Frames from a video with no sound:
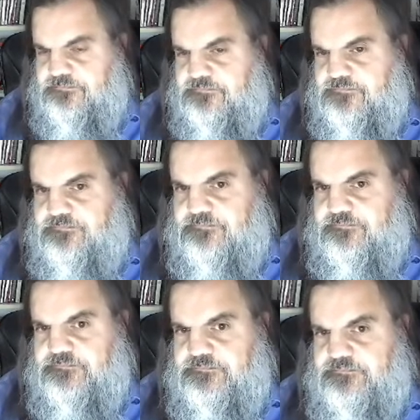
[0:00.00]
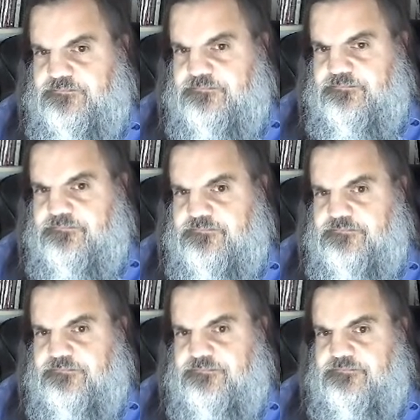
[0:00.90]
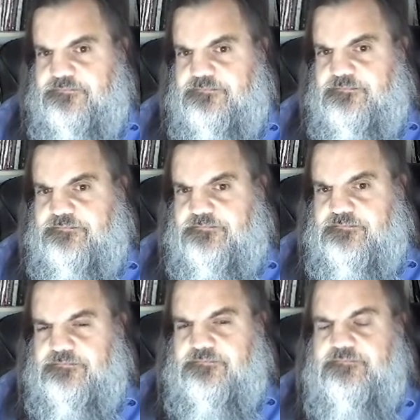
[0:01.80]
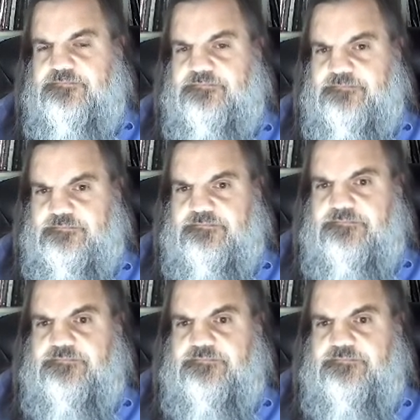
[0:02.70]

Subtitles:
(silent)